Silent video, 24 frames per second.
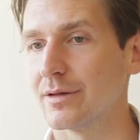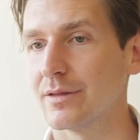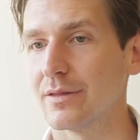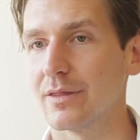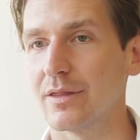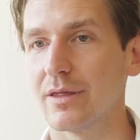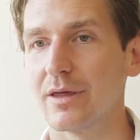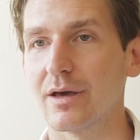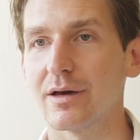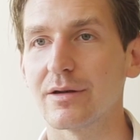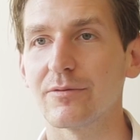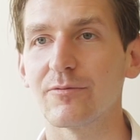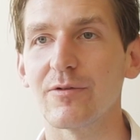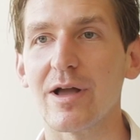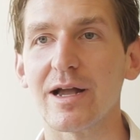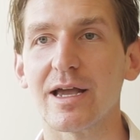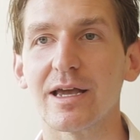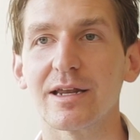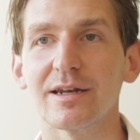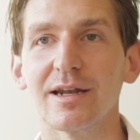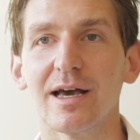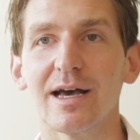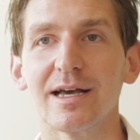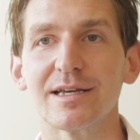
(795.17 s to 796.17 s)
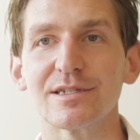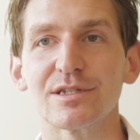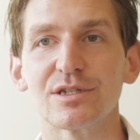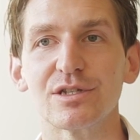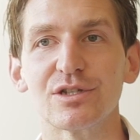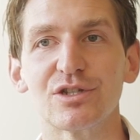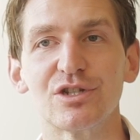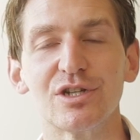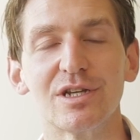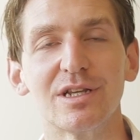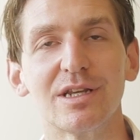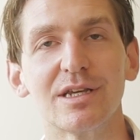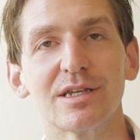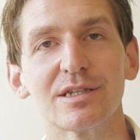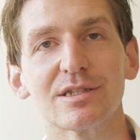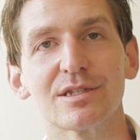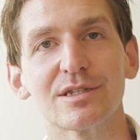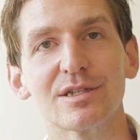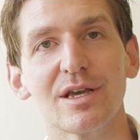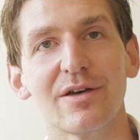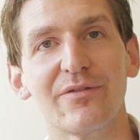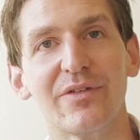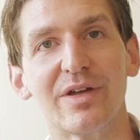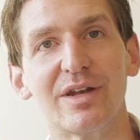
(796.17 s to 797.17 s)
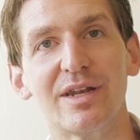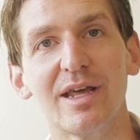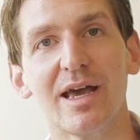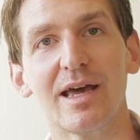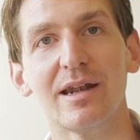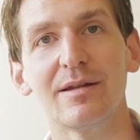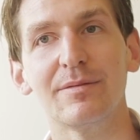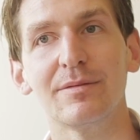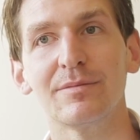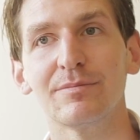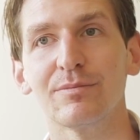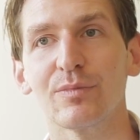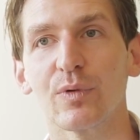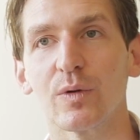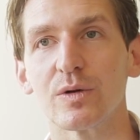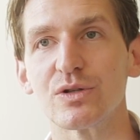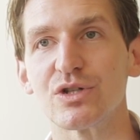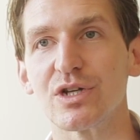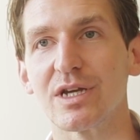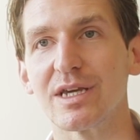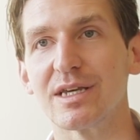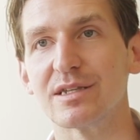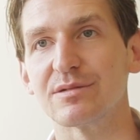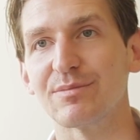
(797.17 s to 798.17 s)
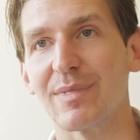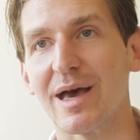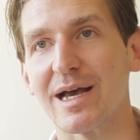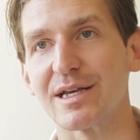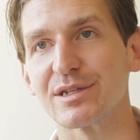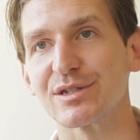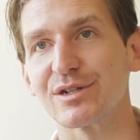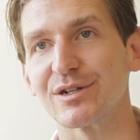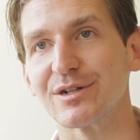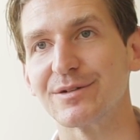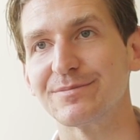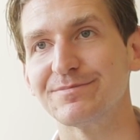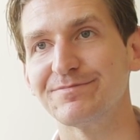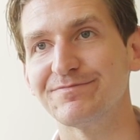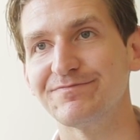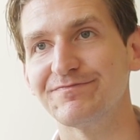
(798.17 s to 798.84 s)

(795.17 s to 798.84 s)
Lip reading: The unrecognized genius of a dead Portuguese master.